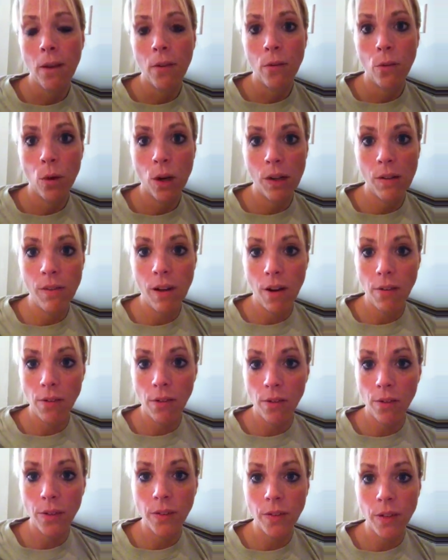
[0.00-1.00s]
45
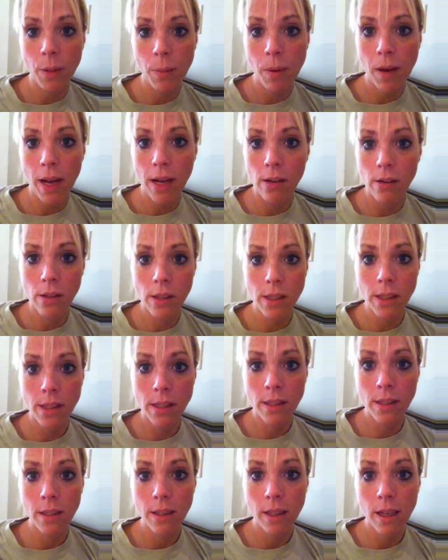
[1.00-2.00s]
or 50 pounds,
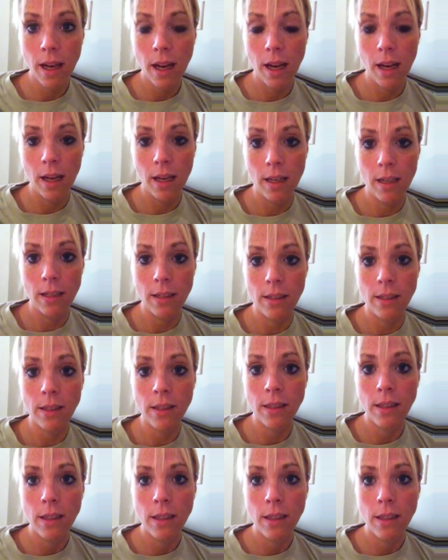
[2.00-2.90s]
and